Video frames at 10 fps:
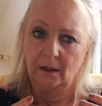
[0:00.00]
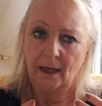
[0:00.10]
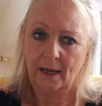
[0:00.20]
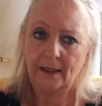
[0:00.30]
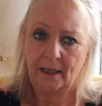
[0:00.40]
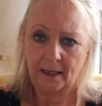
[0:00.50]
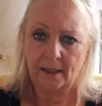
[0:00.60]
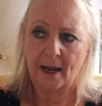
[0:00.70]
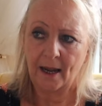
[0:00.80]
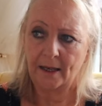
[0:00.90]
Casey
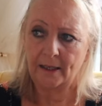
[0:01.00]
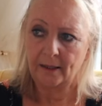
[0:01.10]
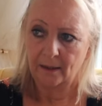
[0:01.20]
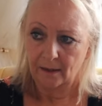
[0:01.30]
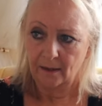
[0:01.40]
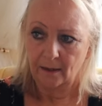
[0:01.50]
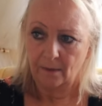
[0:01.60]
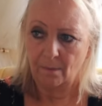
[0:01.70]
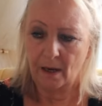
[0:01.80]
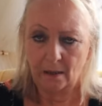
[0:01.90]
had had
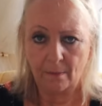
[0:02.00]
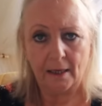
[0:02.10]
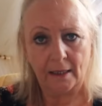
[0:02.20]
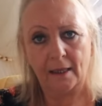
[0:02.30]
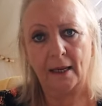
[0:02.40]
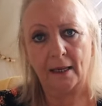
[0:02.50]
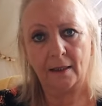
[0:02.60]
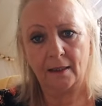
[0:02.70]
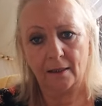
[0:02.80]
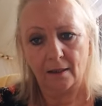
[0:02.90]
many many
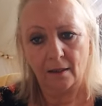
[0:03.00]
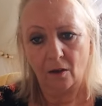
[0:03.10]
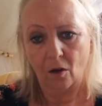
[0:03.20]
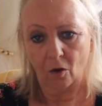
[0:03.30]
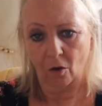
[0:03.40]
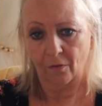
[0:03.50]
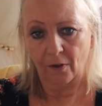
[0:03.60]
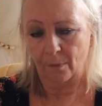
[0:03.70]
years of